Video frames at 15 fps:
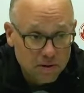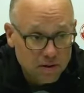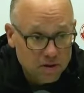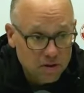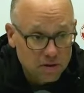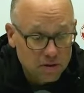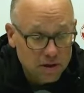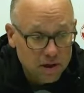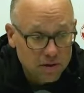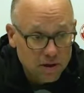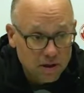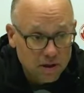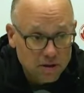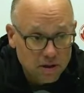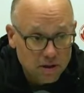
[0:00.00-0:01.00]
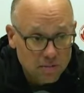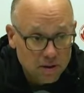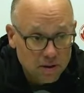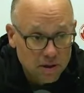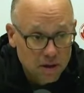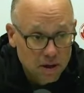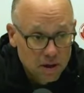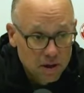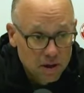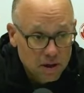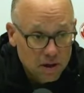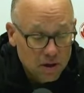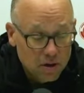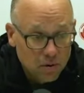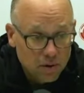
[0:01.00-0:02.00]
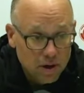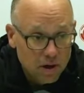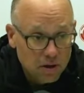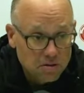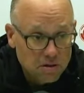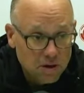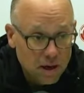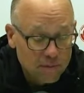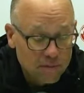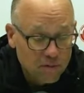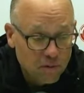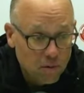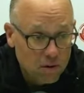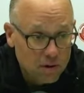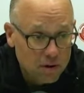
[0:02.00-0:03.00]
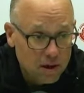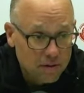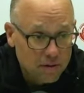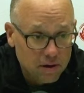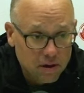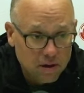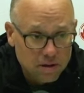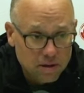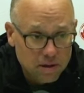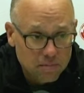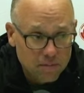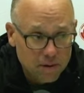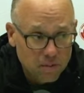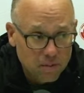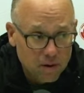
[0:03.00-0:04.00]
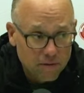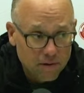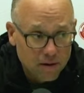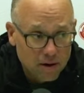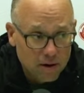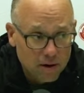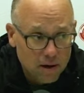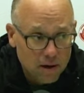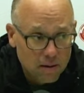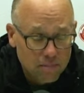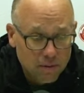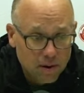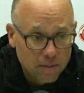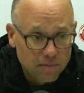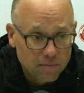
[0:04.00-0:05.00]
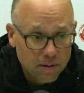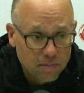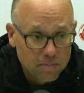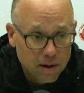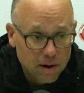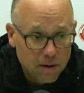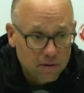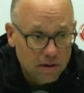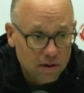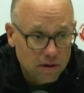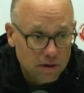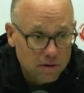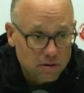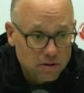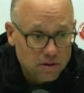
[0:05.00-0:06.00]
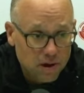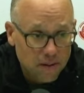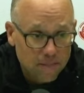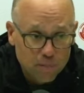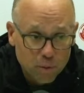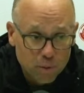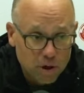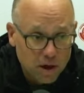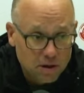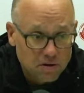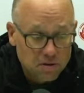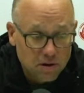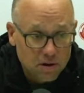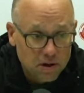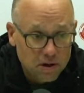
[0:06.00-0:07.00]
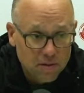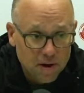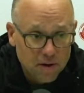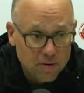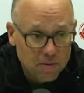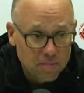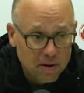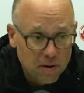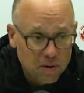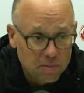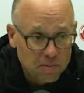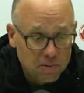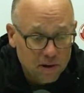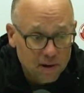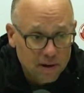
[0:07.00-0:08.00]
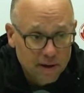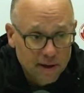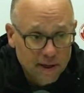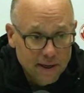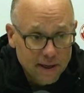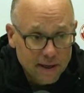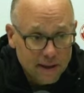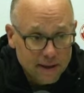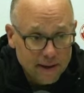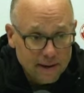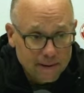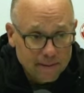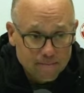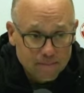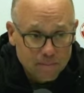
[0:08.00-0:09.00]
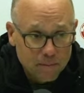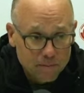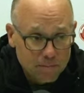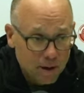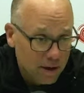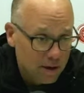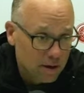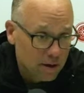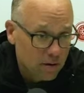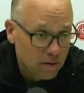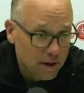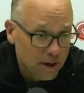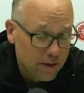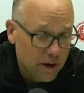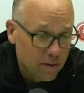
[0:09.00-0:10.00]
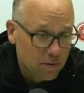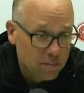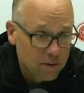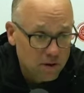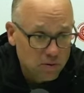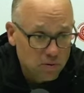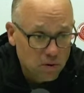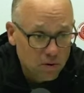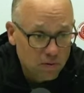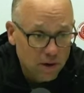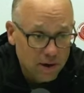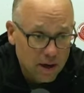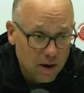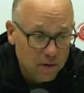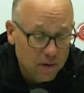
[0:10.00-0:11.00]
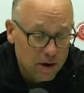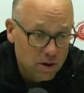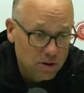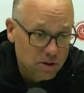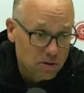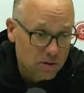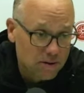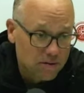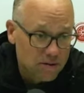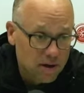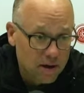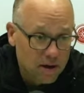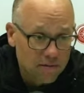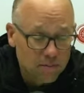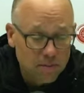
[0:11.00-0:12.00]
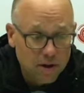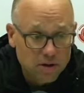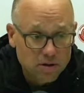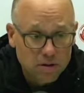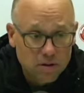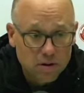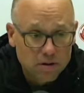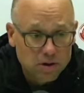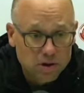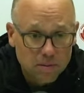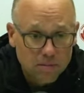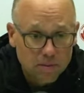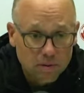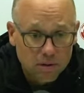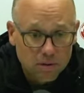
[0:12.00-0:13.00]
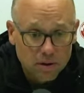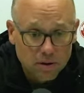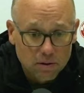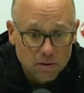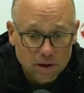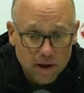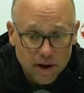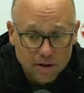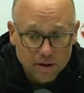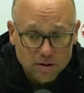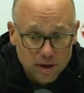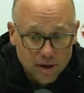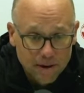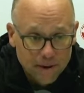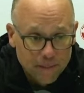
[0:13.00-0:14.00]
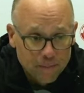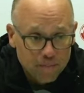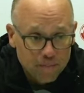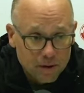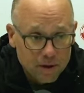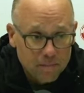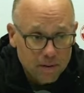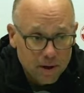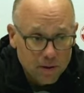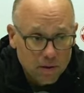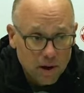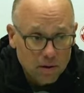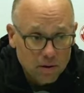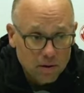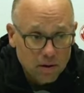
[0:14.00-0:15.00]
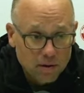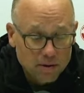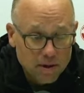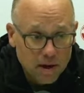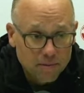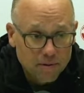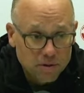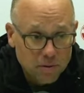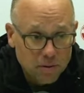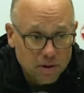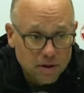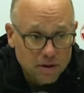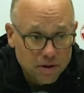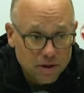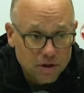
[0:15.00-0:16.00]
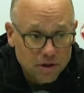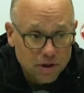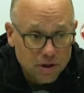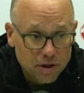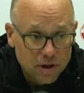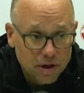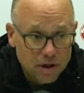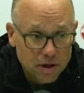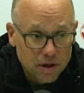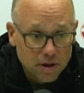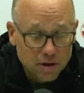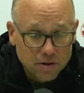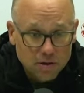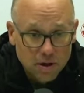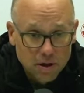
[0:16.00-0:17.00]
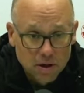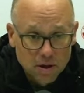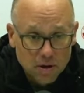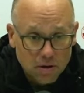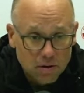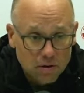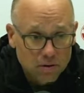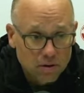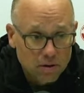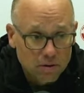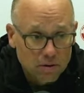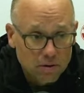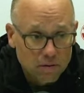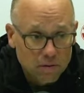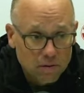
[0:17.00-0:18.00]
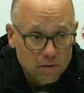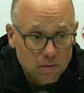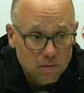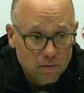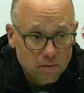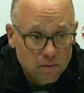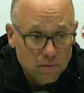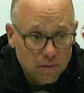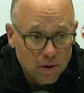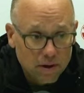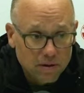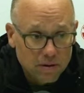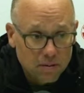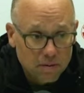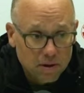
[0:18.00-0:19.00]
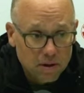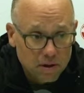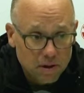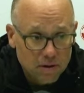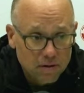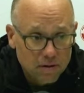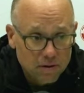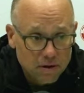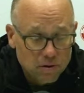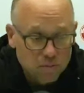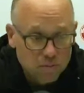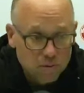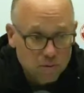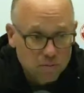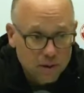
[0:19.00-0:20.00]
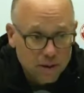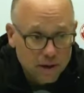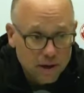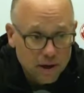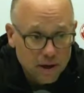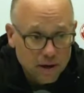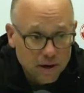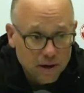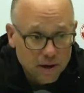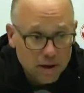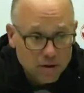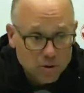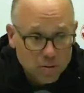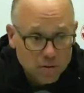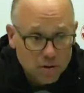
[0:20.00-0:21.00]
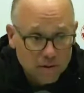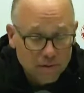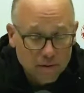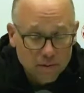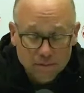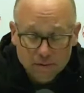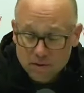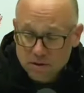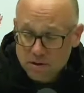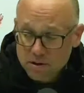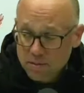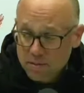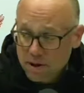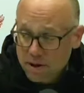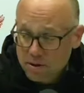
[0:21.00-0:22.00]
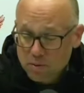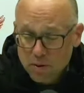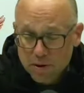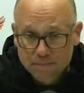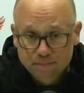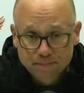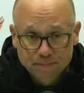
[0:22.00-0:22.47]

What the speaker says: But certainly I think he's going to be, you know, in our top 4. And I think he's going to be one of our primetime penalty killers. We're not starting him out on the power play. But you know, that would be his role right now. And then also I'd say have a major leadership role. You know, Danny's, you know, been around a long time, this organization. He's earned the right to be a leader in this room. And so we'll look for him for some of that as well.